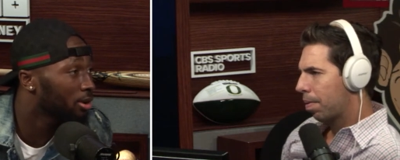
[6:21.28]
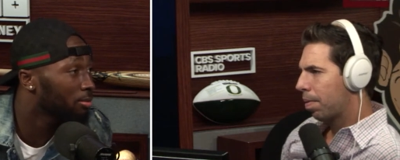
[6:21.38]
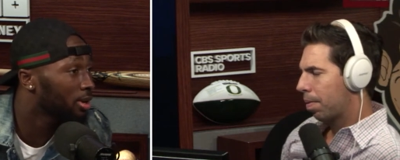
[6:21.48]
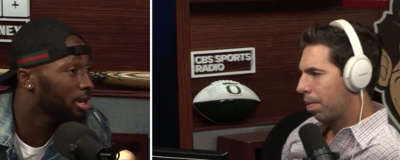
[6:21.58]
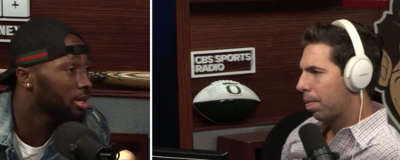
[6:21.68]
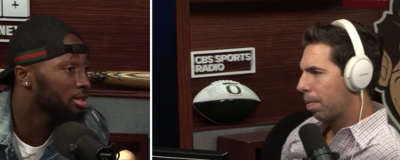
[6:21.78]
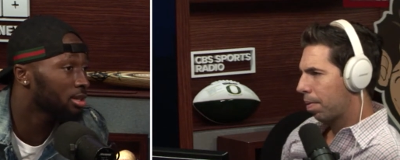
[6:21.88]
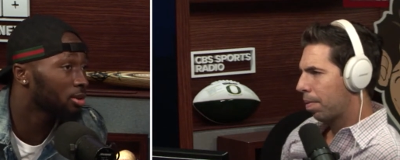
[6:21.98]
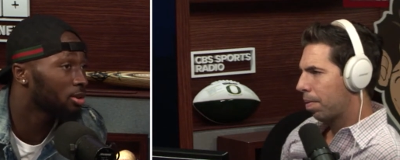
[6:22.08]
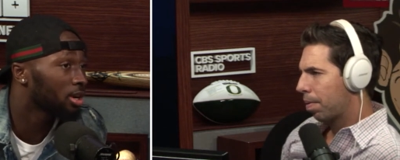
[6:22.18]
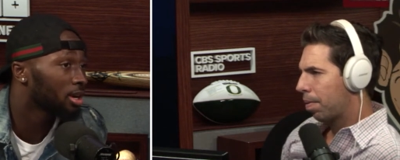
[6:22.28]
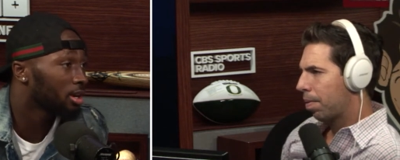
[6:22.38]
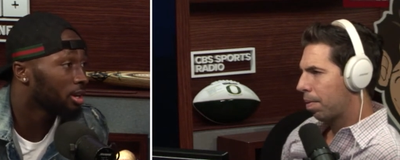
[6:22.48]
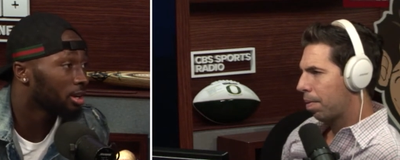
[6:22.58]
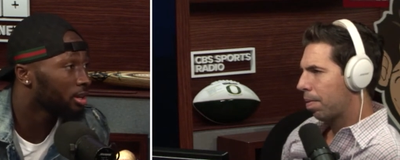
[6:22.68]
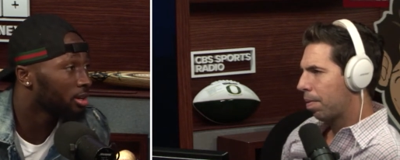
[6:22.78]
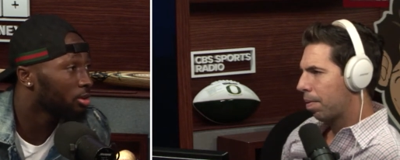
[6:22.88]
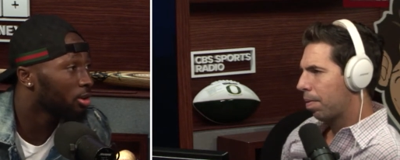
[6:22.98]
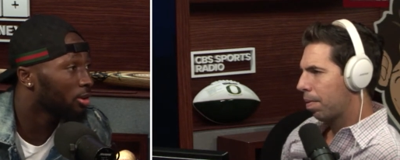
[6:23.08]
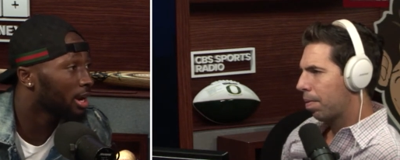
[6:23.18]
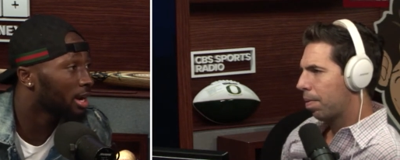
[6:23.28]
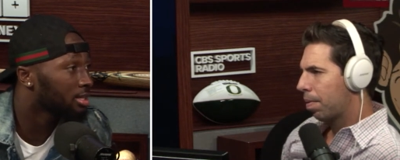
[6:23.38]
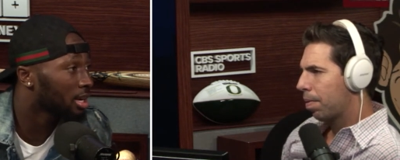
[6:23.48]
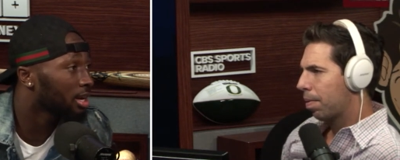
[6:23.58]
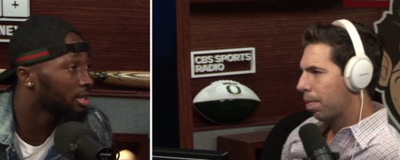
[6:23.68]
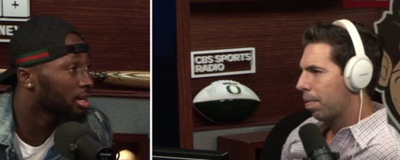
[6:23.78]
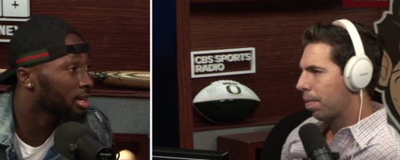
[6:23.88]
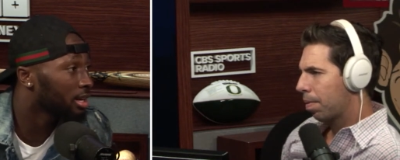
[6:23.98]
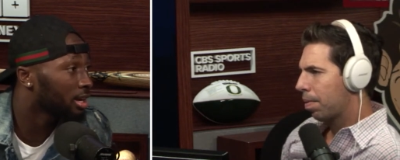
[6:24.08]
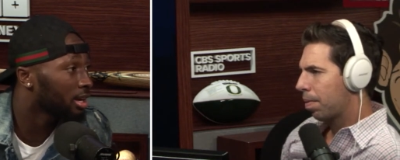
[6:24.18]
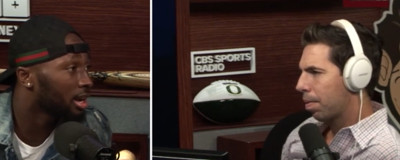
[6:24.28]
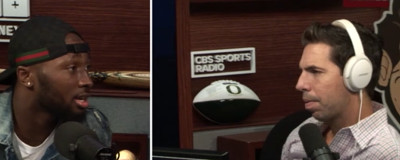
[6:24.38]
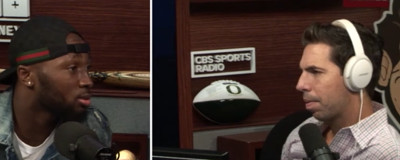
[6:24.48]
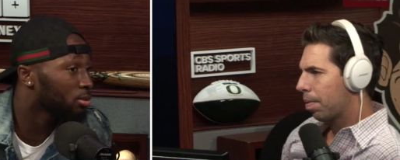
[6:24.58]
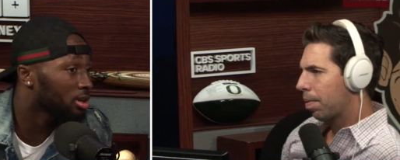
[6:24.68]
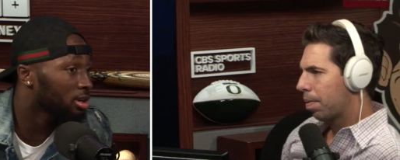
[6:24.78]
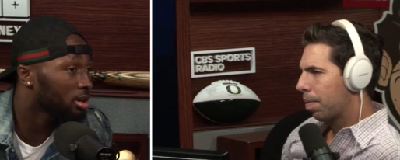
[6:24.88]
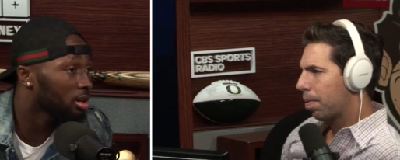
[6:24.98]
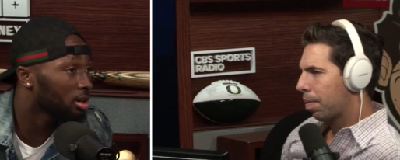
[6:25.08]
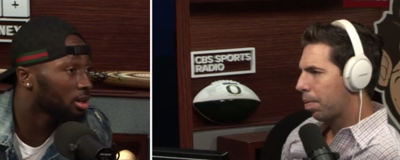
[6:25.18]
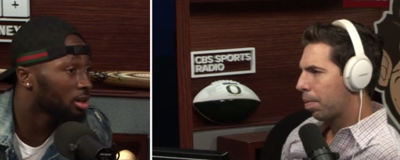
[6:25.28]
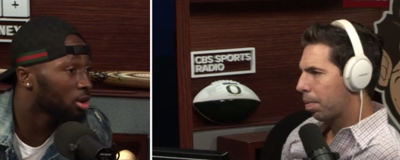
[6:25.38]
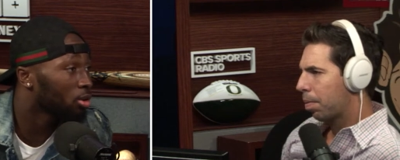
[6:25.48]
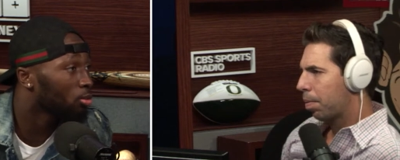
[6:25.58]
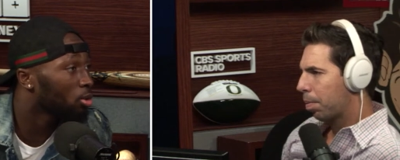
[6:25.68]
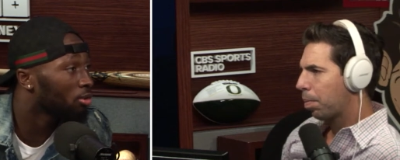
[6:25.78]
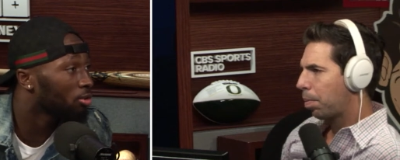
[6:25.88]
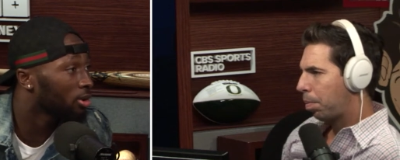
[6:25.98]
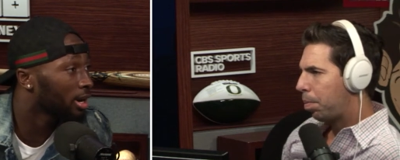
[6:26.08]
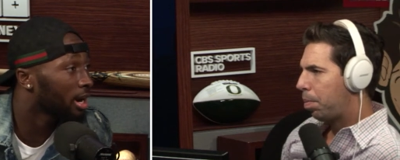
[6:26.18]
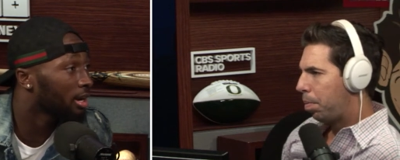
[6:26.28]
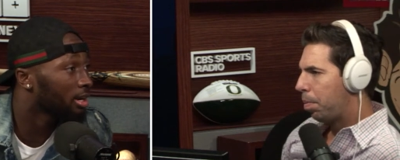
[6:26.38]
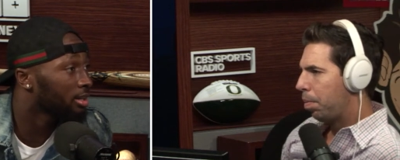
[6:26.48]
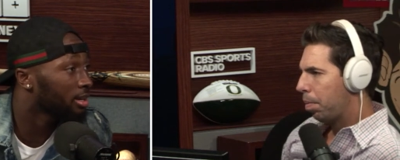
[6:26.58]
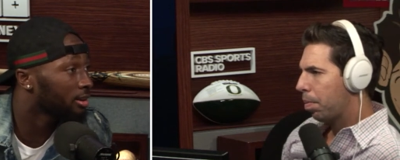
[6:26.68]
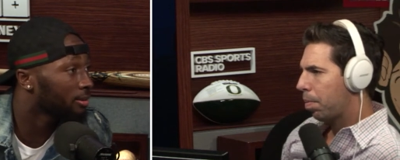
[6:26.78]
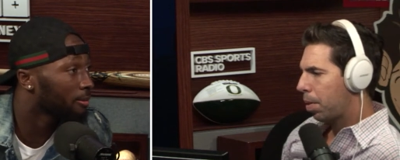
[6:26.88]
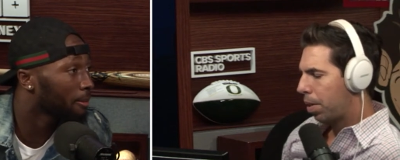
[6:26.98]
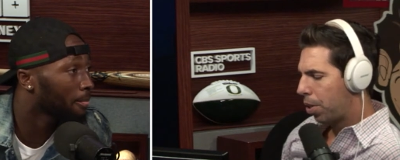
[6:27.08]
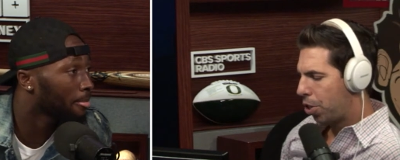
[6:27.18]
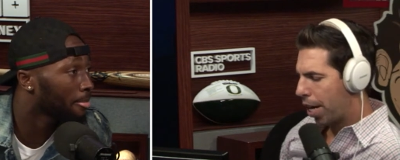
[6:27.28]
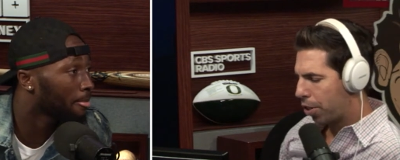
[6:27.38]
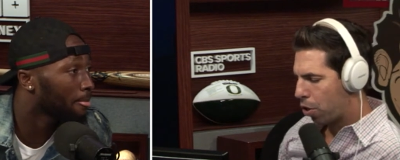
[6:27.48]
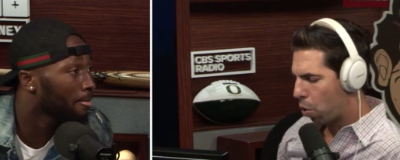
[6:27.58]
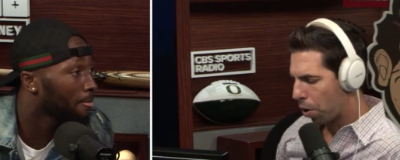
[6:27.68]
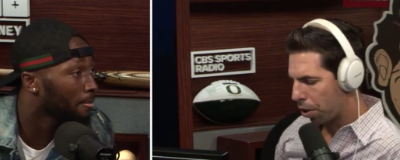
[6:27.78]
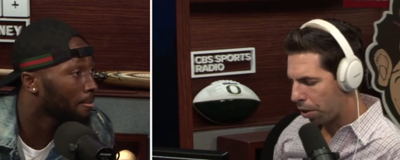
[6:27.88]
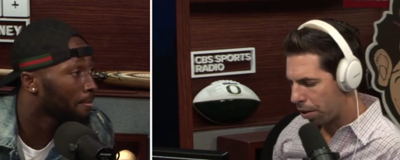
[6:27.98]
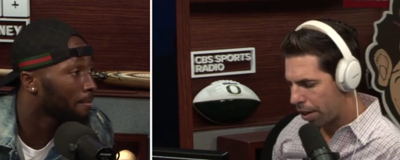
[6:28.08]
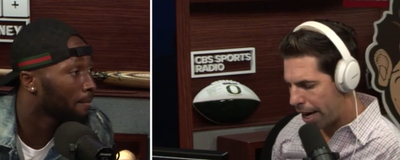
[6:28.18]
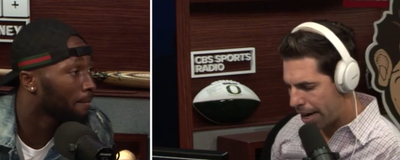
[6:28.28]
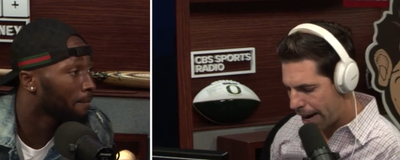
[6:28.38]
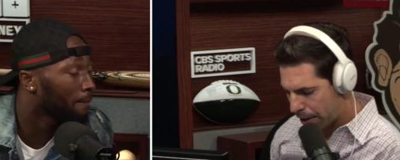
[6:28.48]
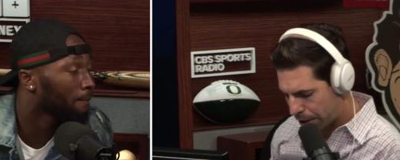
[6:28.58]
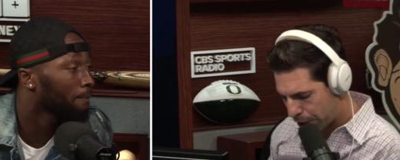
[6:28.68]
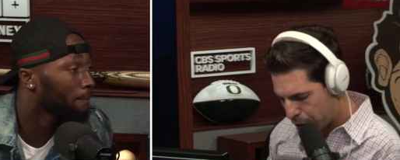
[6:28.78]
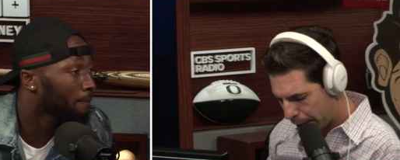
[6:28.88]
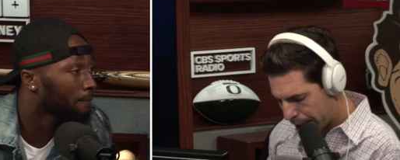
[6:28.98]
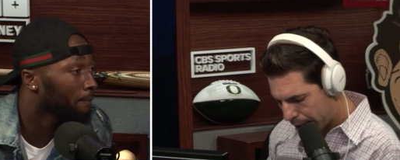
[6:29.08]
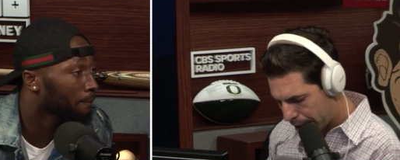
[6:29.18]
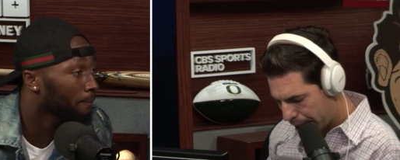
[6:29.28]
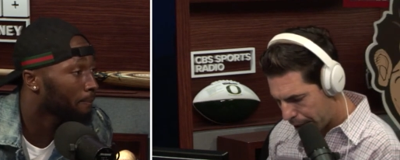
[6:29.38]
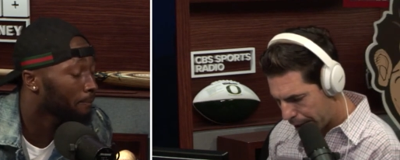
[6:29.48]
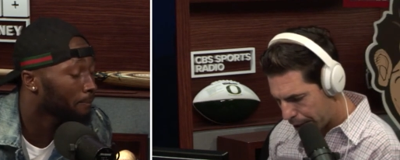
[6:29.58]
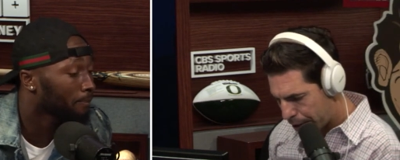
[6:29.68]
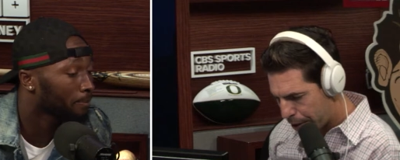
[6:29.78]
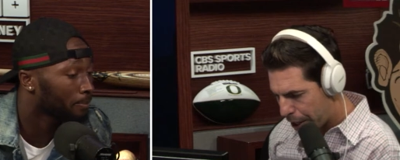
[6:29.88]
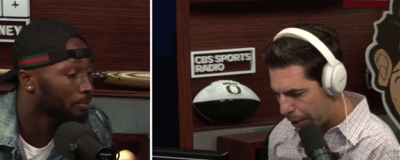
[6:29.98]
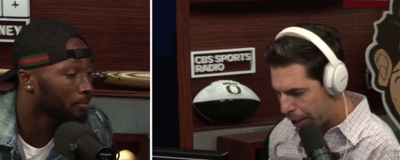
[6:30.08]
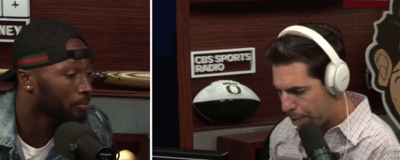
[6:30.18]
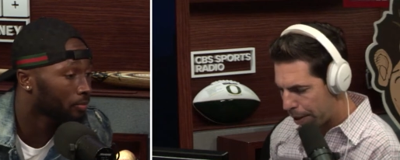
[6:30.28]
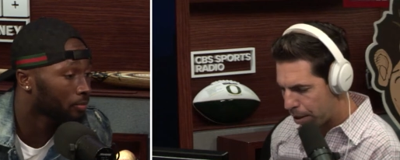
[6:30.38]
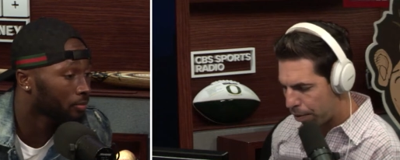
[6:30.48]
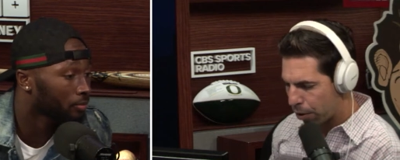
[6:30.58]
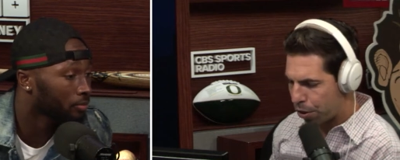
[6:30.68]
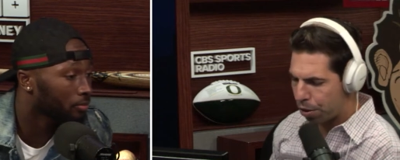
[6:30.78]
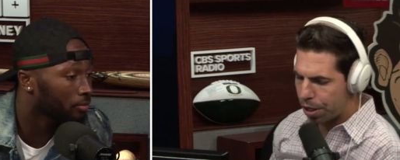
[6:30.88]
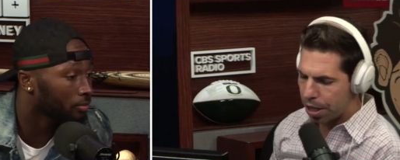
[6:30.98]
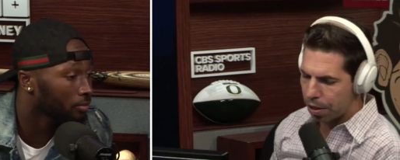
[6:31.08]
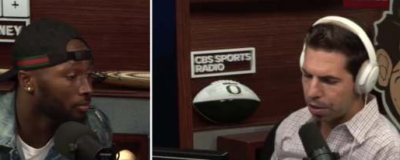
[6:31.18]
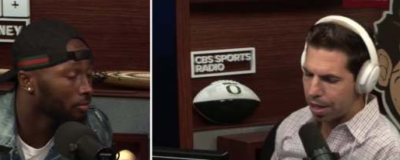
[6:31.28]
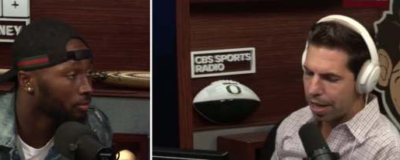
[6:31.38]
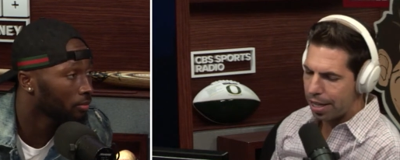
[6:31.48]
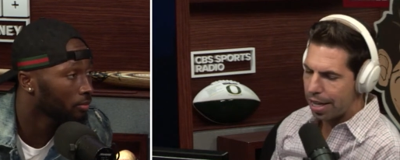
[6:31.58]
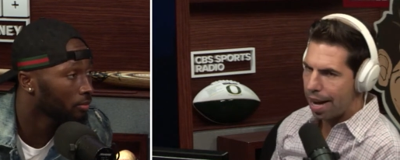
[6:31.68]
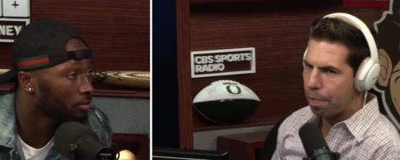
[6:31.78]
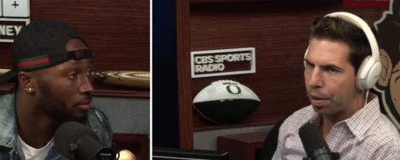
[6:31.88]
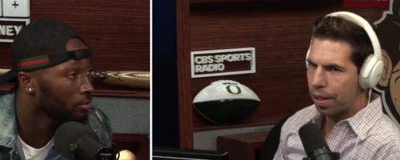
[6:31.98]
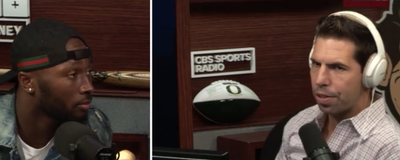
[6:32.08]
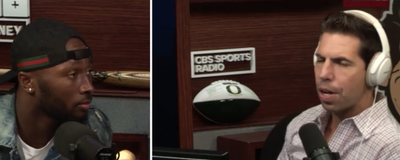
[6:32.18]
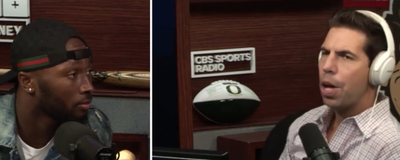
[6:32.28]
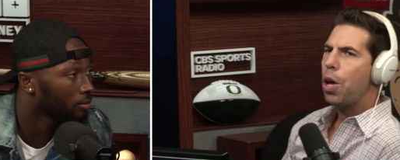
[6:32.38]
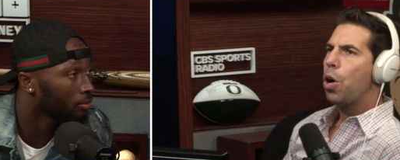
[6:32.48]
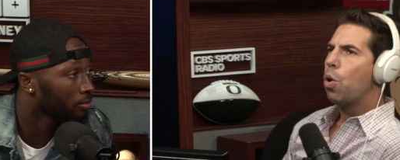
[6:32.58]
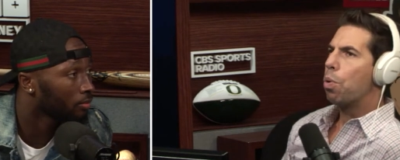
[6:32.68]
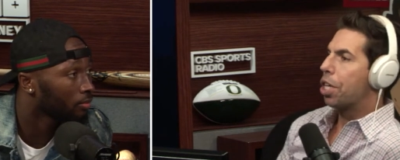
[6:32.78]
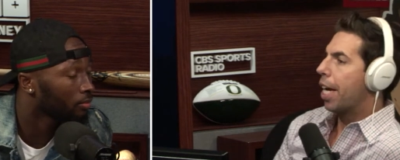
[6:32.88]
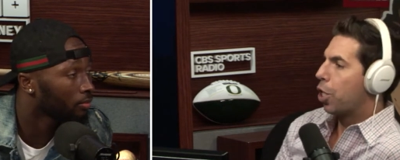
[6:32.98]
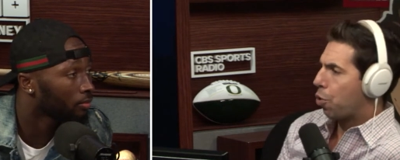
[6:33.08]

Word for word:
Speaker 1: he played. So, you know, guys like that, and guys want to go to war for a guy like that.
Speaker 2: Jets corner Nate Hairston joins us here in studio. He spent his first two years in Indianapolis. When you get